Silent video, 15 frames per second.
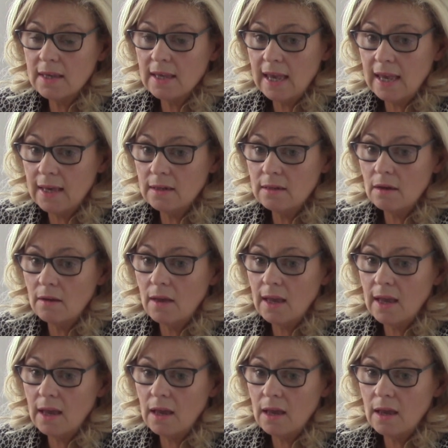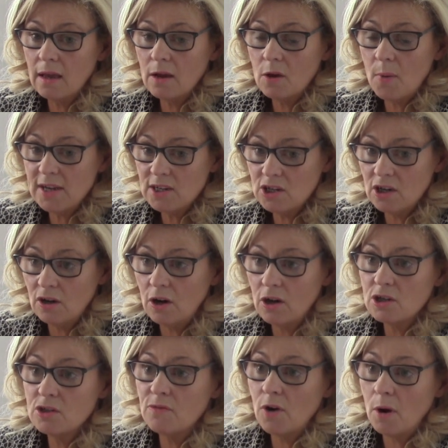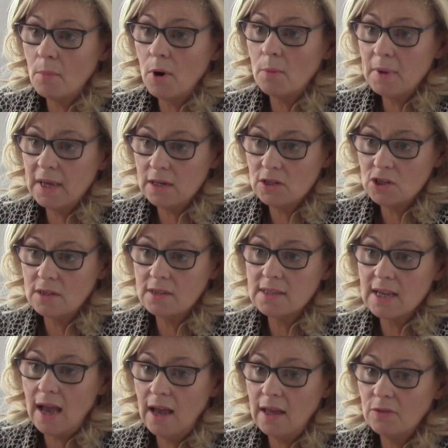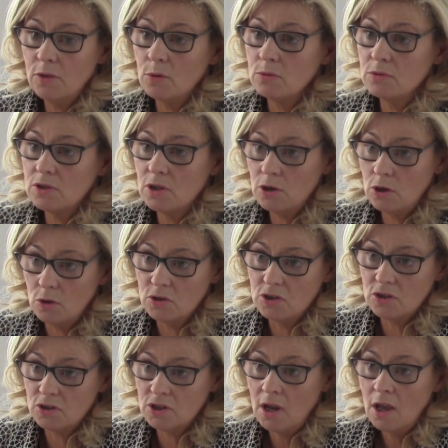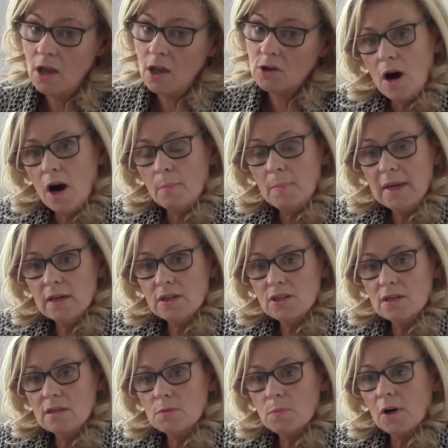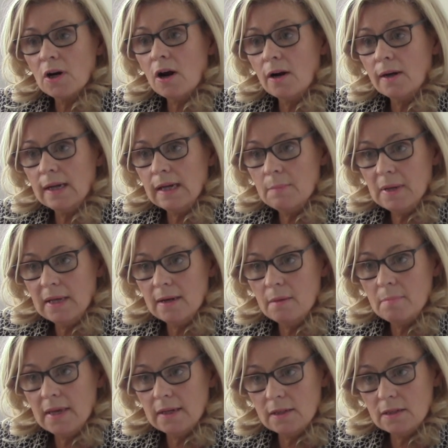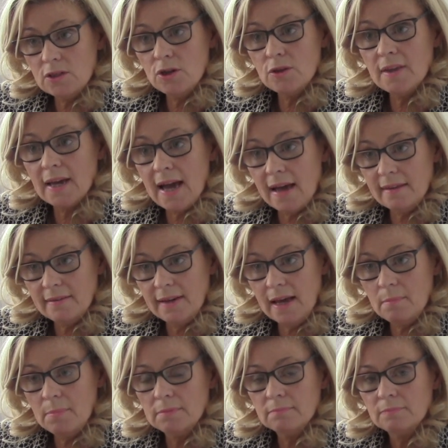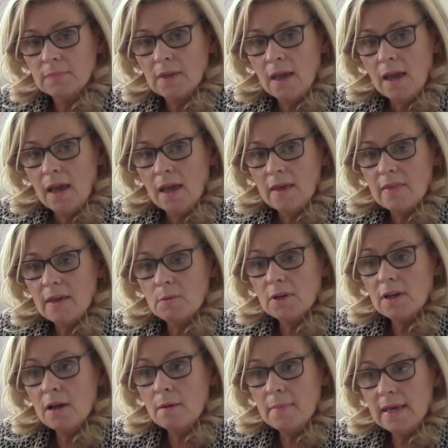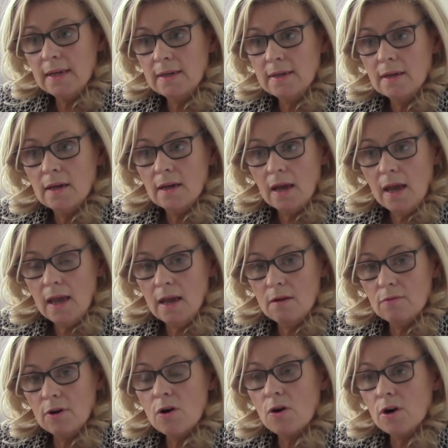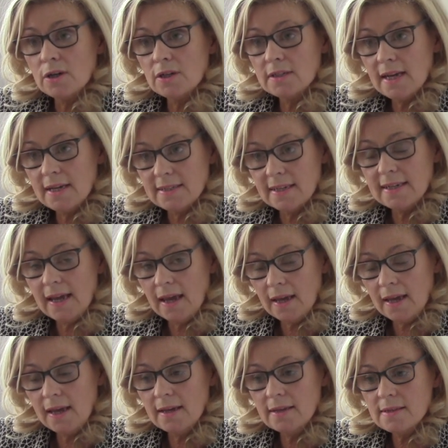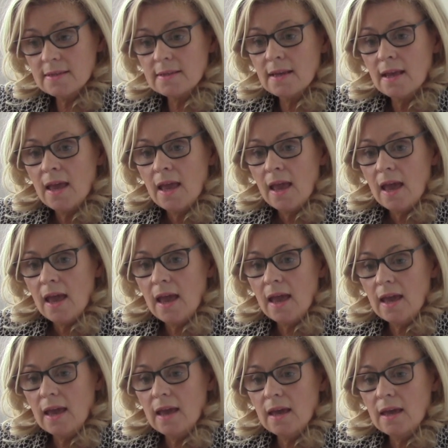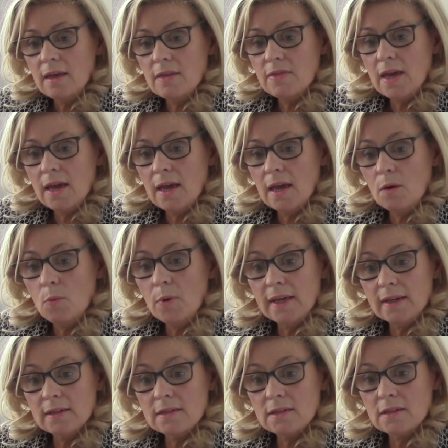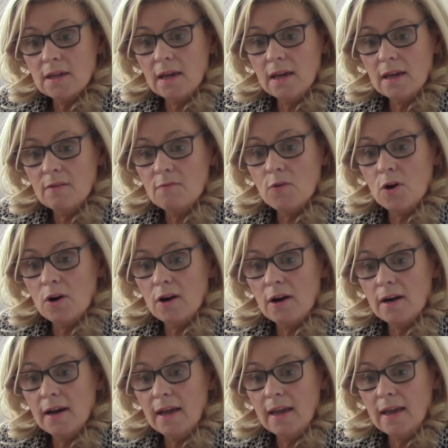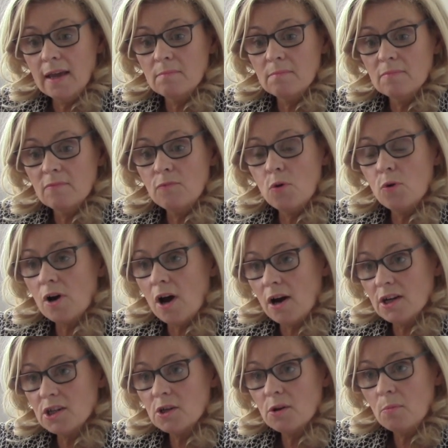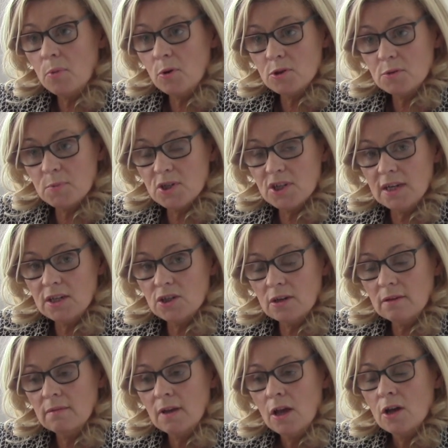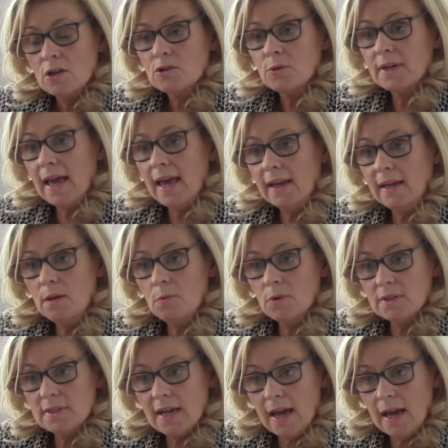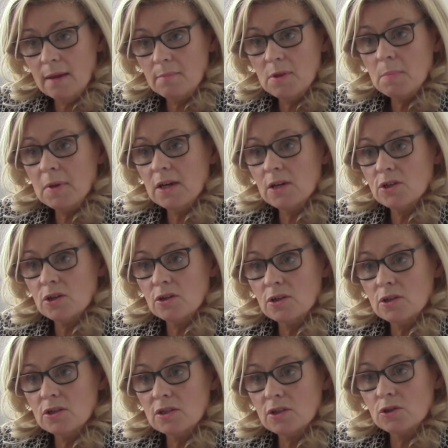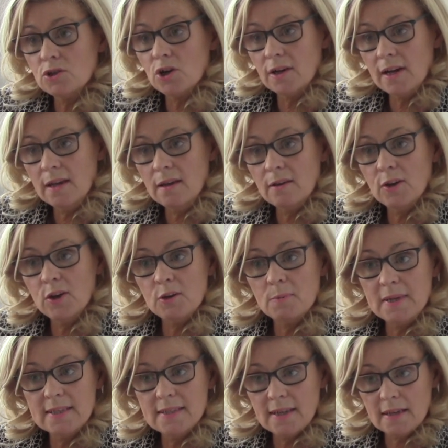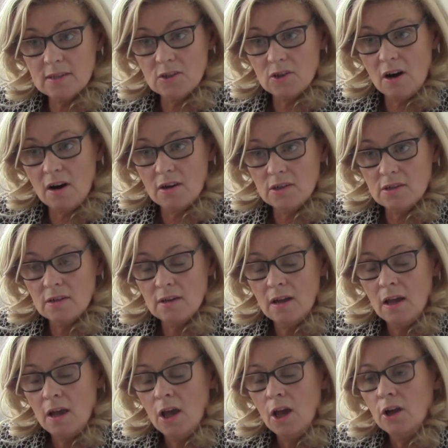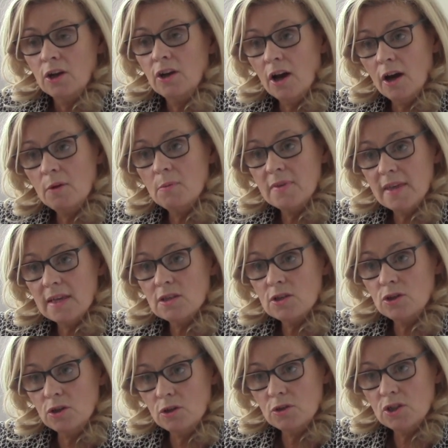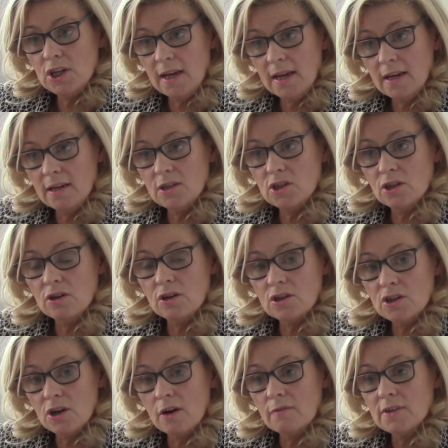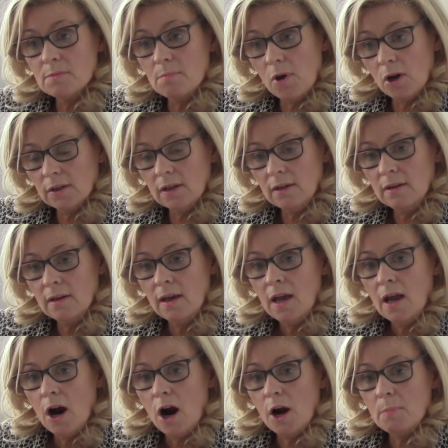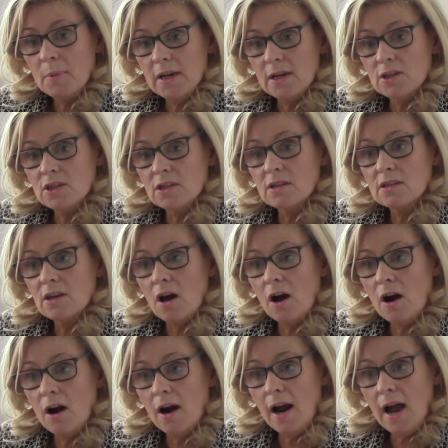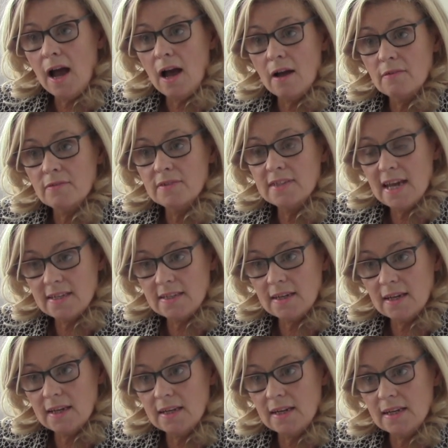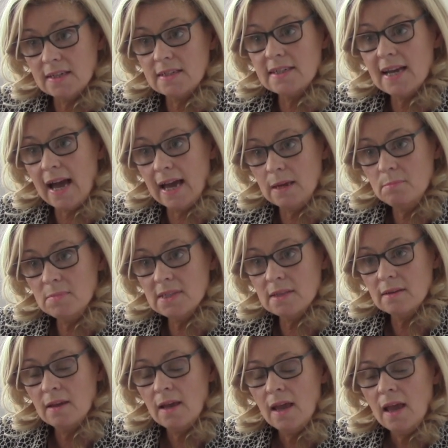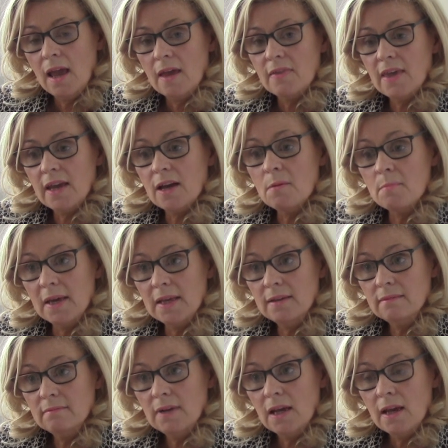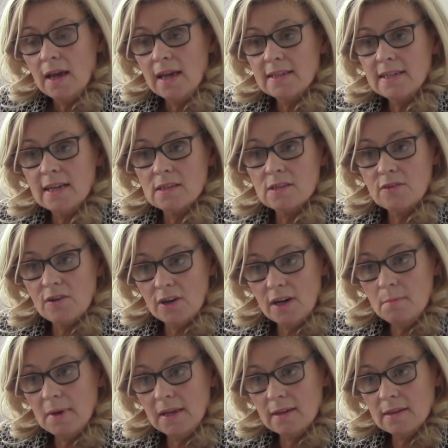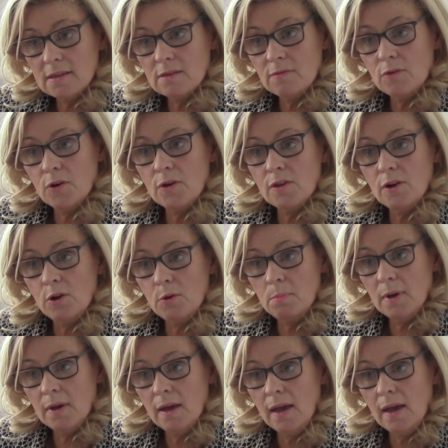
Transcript: gain questionnaires from our patients and the users. Our patients were currently being admitted to the cath lab. They would come in recorded as a day case. They waited for 4 hours post-procedure, so at any one time the patient's journey could have been 6 hours. Now with this new change in our service model, our patients have designated times. They come in, it takes 30 minutes for the loop